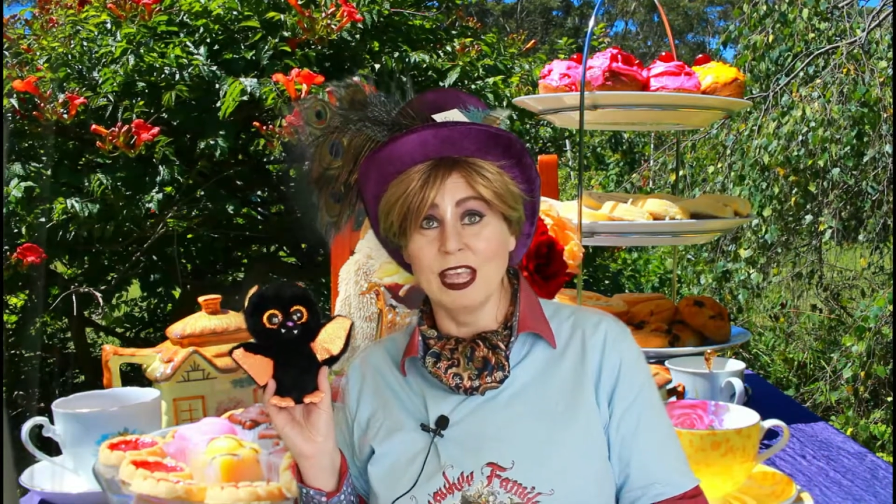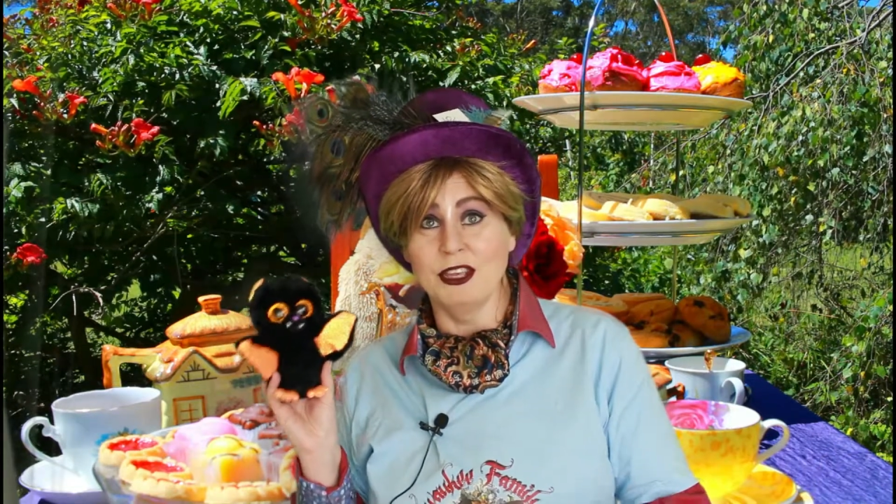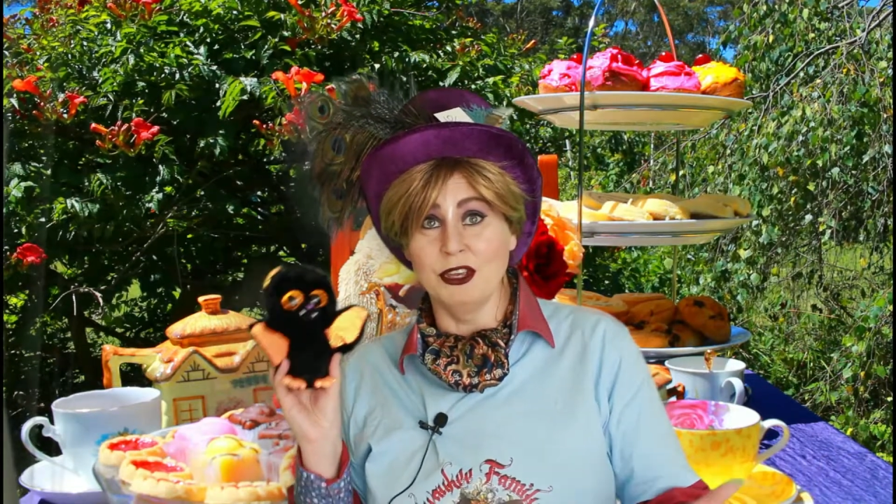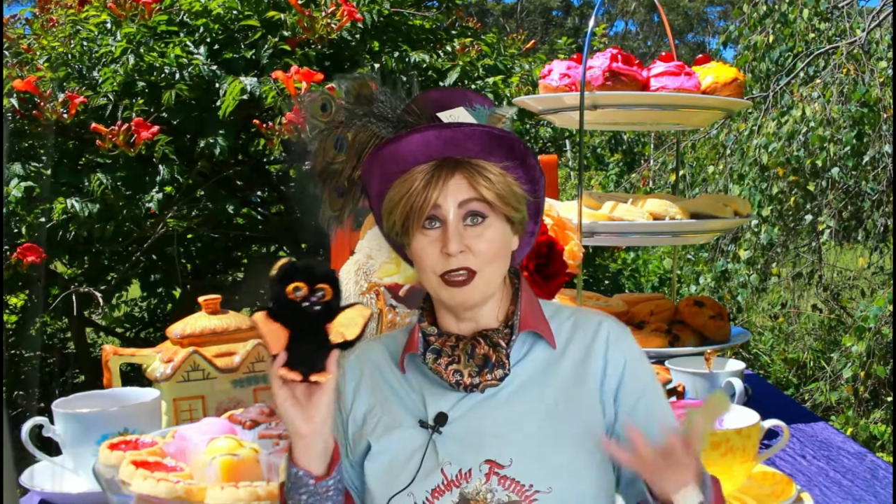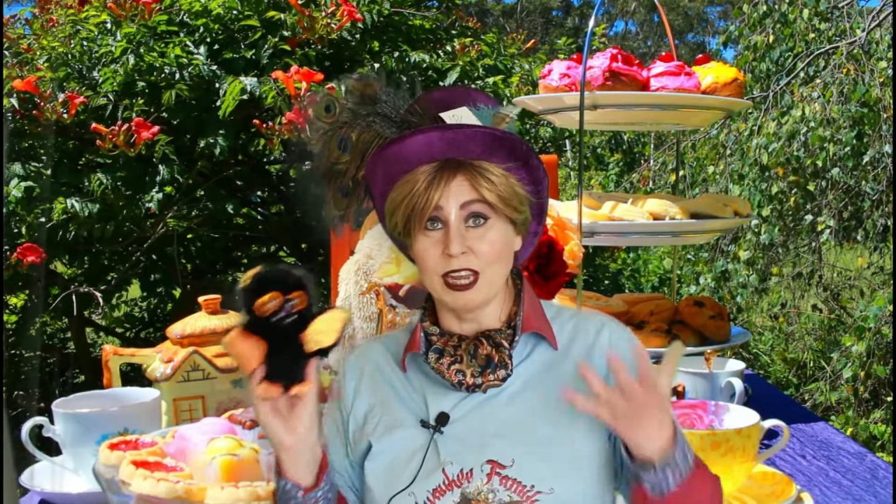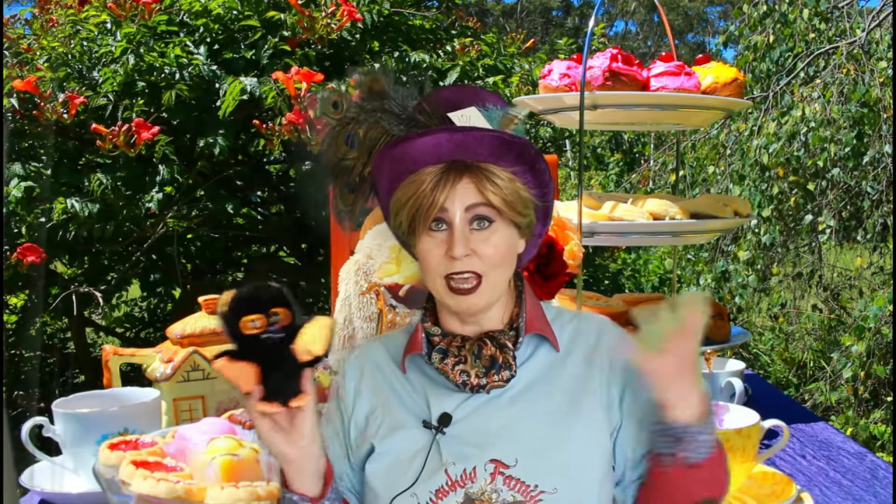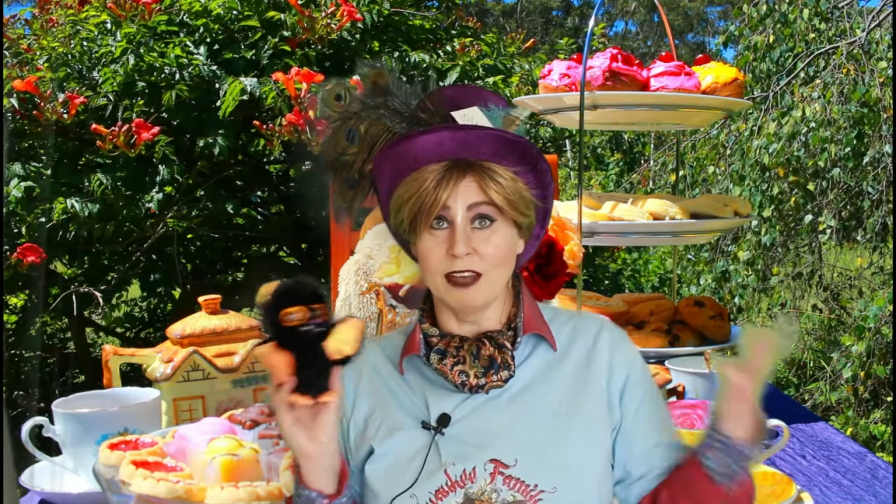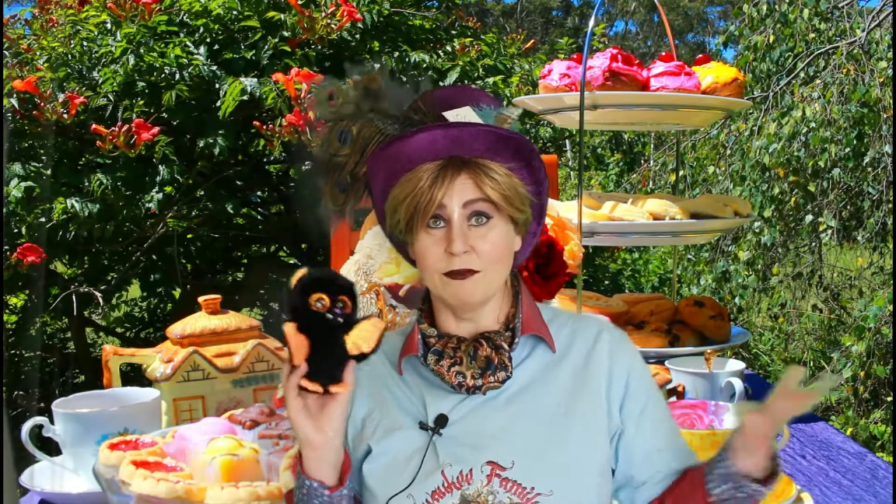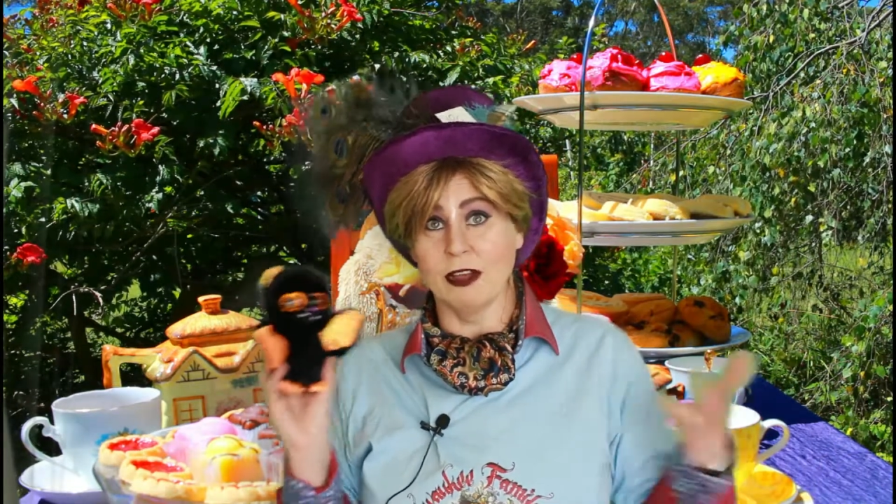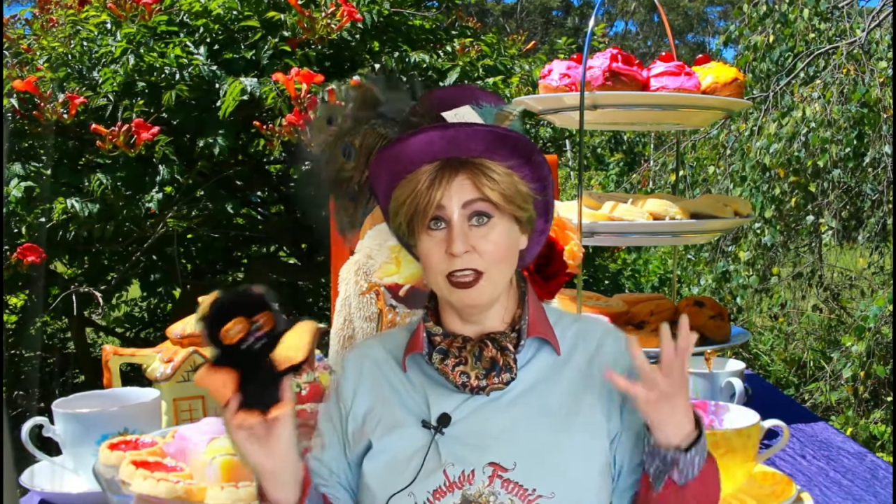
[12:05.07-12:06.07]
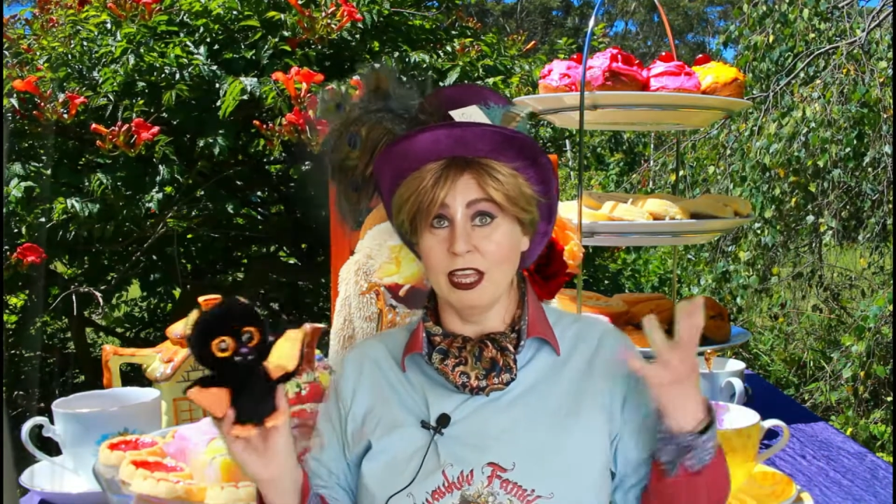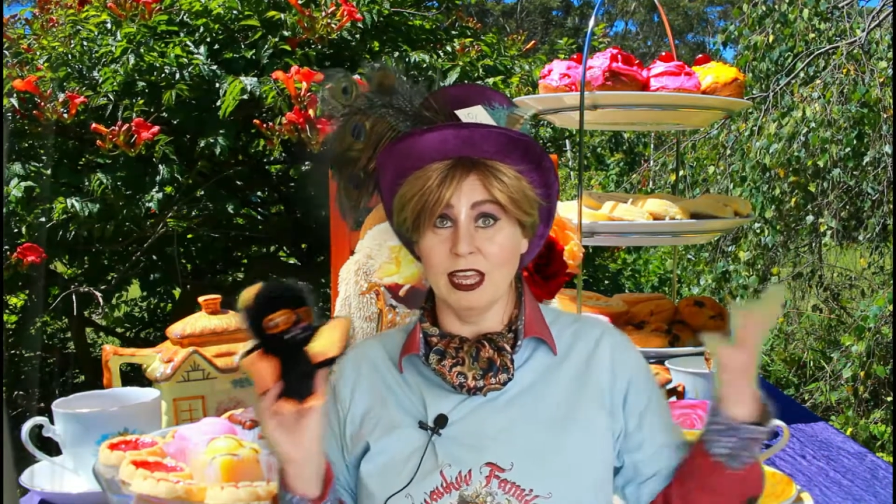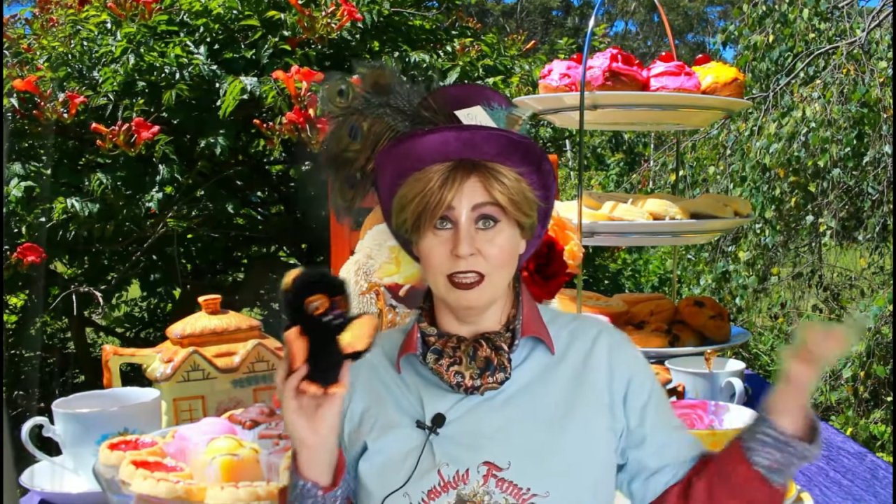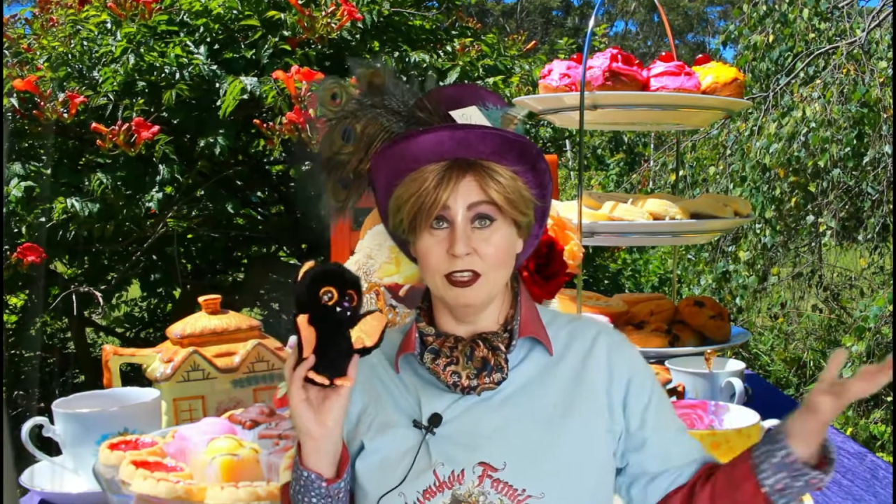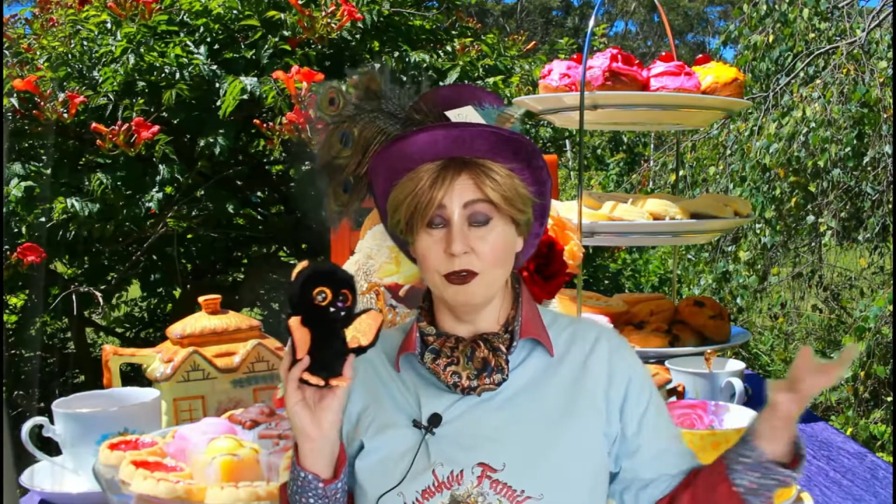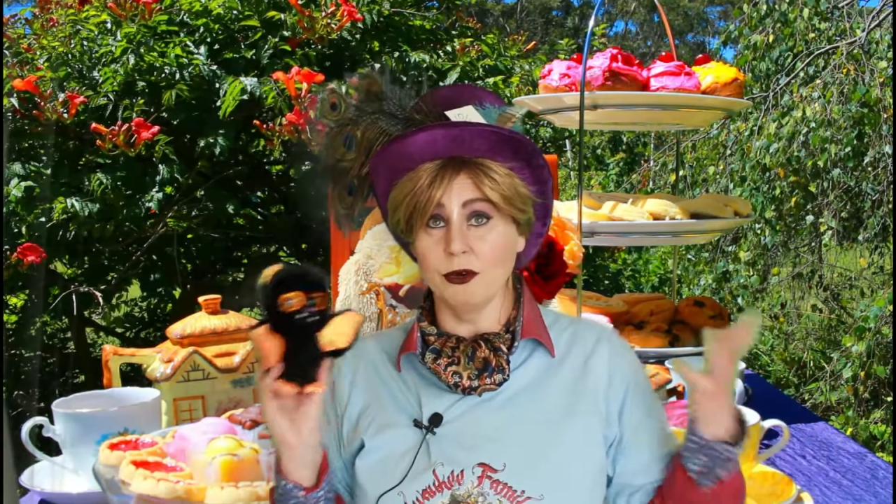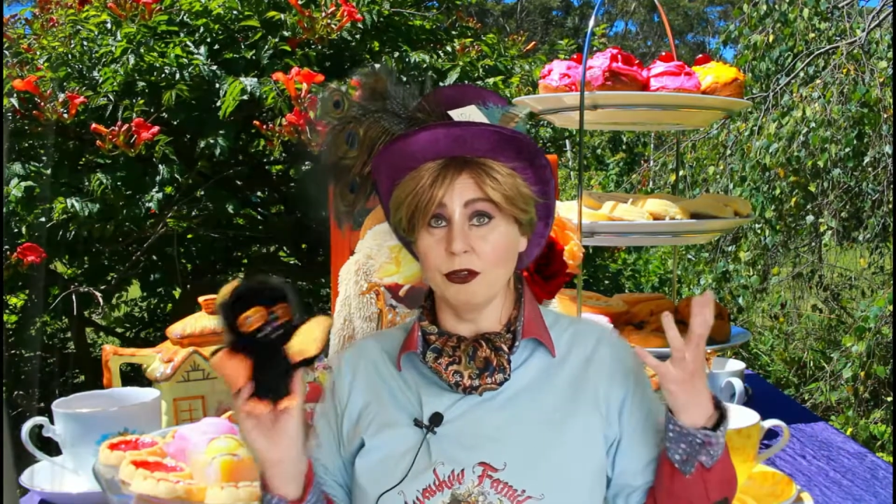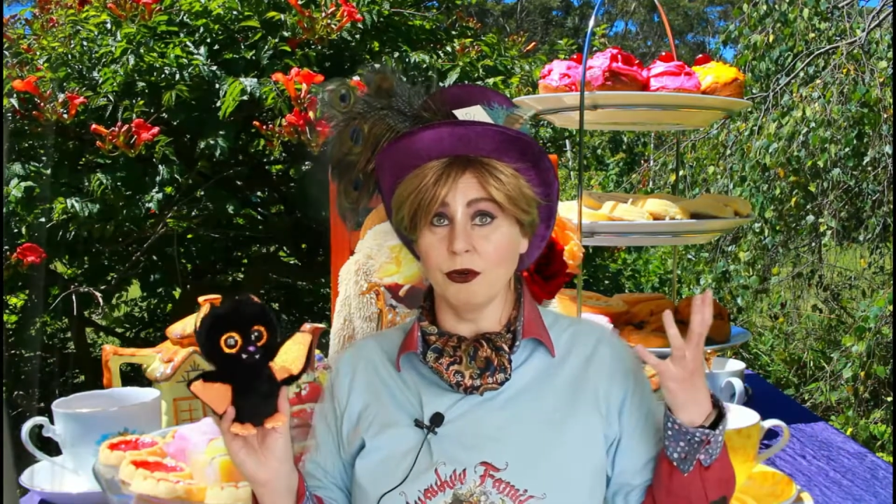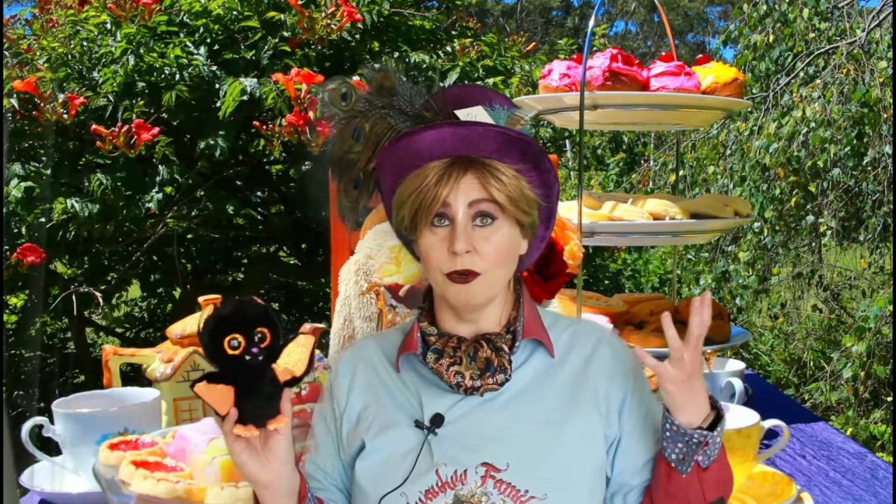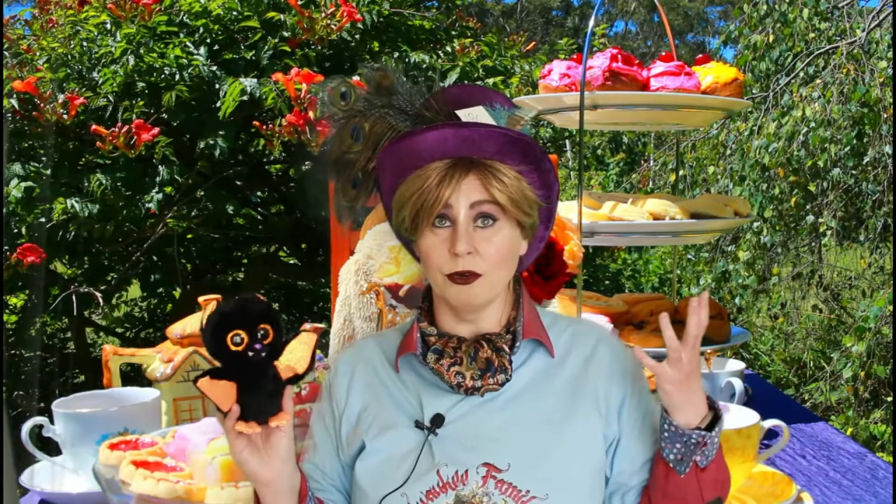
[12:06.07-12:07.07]
You can have
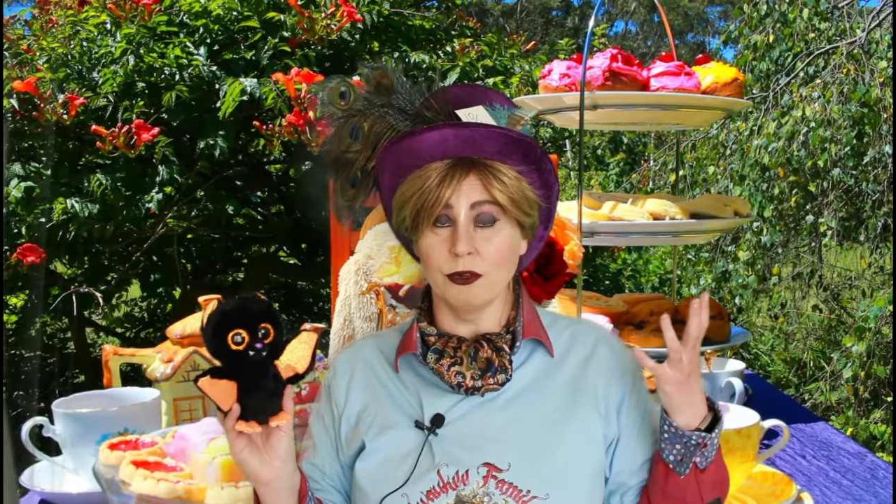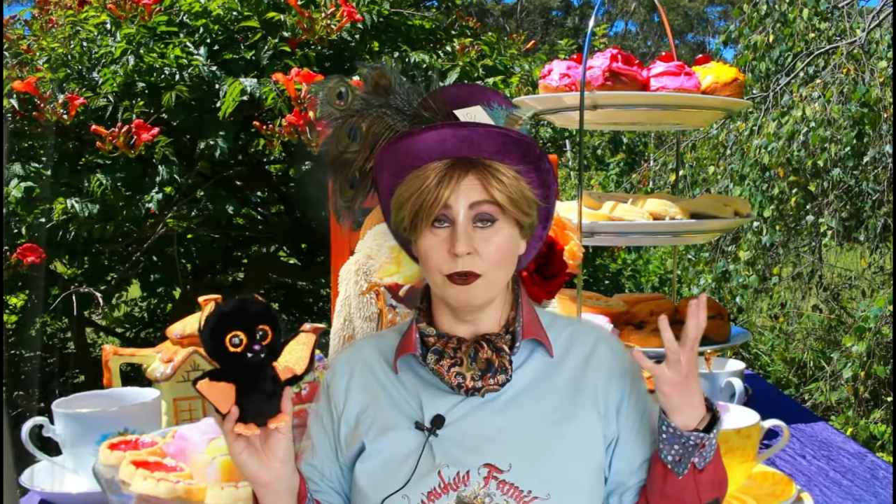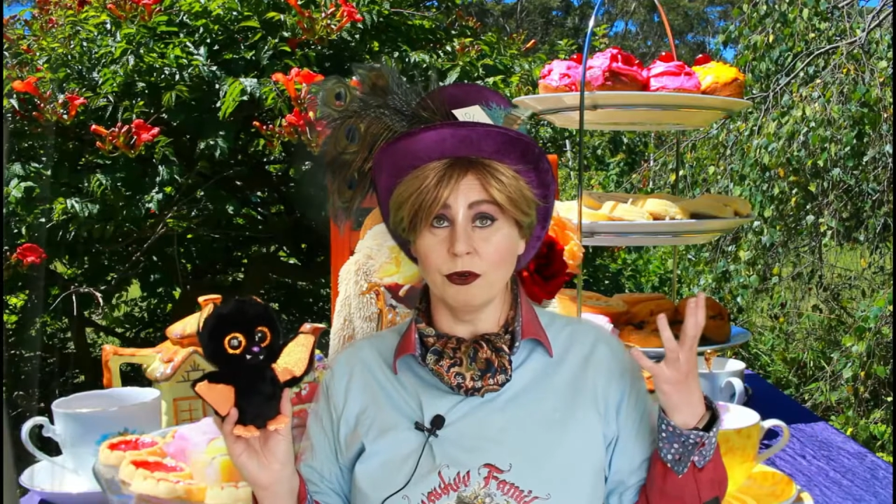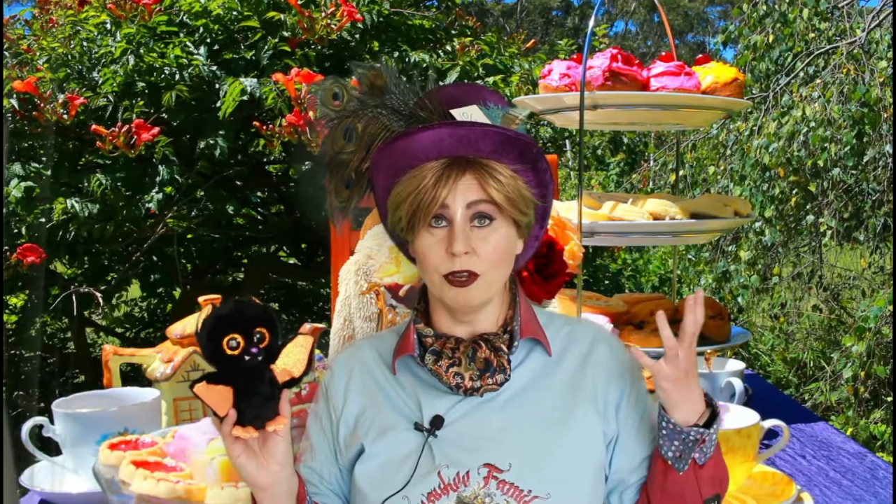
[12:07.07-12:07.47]
your